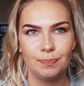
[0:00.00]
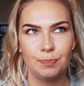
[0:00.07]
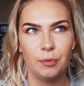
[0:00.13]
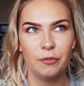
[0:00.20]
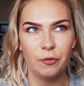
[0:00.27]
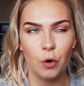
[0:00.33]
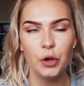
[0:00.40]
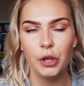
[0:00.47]

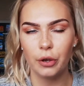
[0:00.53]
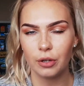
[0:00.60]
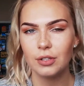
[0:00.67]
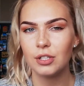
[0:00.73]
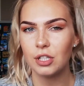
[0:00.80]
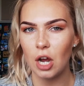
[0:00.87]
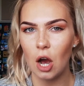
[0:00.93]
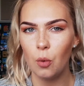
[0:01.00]
before you can
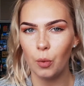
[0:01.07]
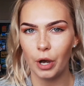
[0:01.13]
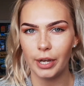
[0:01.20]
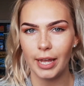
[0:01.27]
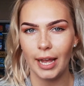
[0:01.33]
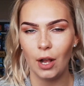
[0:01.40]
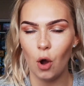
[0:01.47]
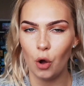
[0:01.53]
start
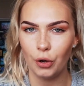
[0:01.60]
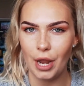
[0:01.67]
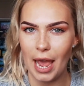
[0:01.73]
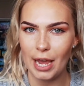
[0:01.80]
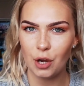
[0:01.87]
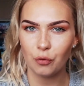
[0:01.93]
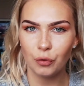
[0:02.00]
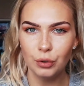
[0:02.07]
working on a
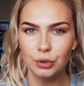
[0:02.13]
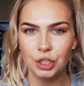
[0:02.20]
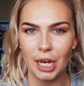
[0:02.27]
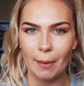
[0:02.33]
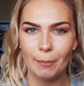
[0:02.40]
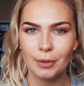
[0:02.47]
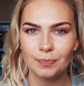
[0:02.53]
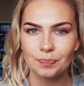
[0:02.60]
cruise ship.